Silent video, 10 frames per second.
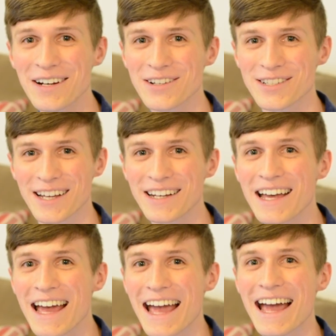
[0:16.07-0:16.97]

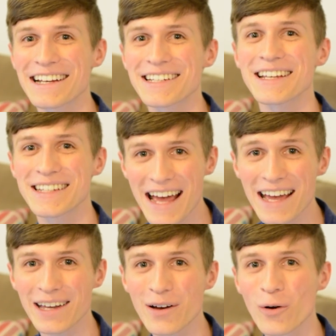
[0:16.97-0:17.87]
Anderson, and
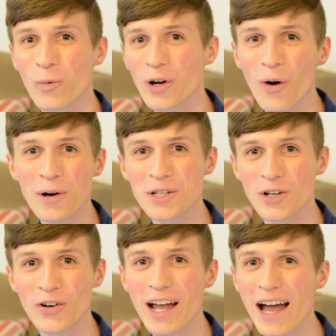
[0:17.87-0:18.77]
today we're going to
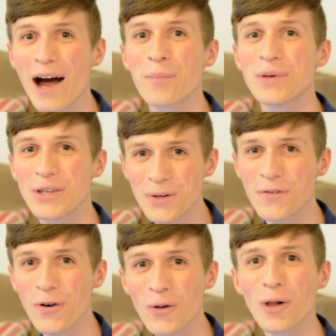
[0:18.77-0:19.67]
create a
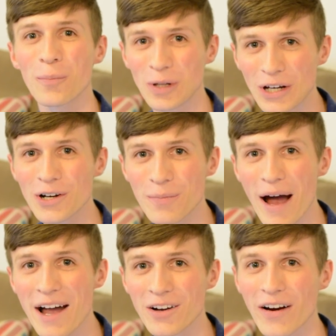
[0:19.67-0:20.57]
beautiful blurred
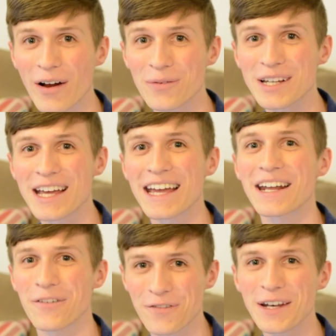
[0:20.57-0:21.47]
background
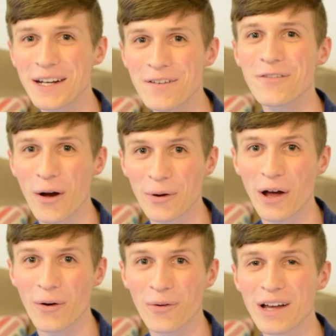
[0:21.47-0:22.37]
in Affinity
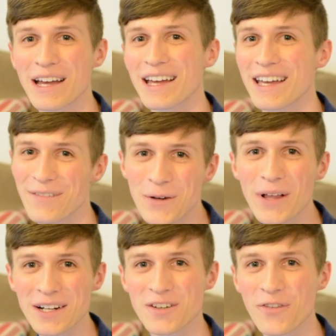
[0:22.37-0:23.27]
Photo. If
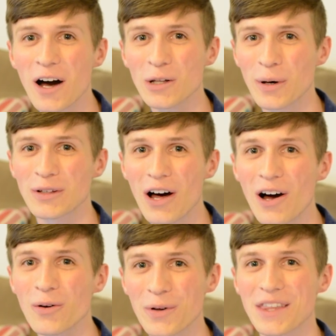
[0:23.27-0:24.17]
you'd like to follow
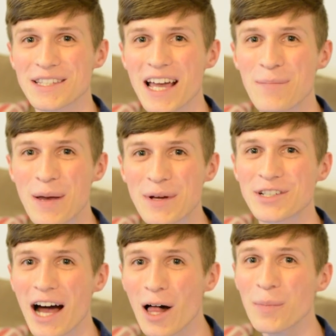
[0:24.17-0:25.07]
along with the same
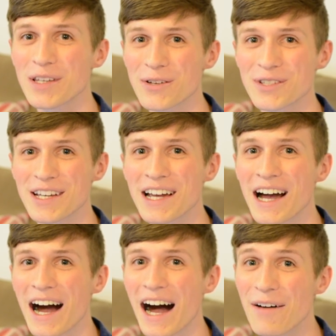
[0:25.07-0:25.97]
image I'll be using,
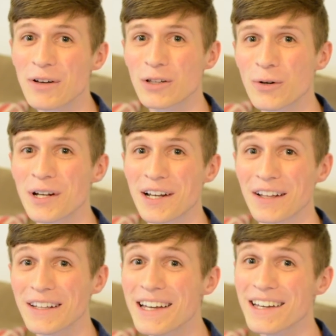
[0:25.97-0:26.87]
I've included
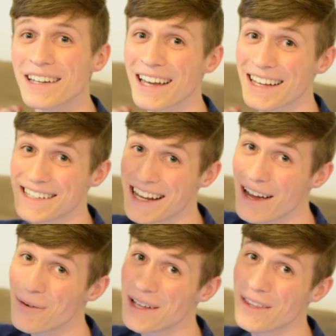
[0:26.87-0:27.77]
a link
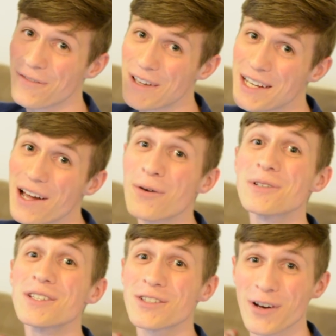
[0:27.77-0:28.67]
down in the video
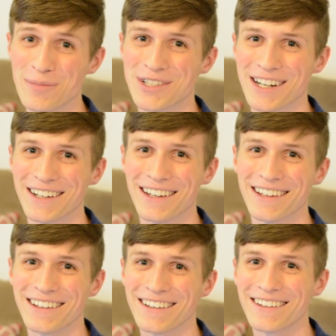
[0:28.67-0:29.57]
description.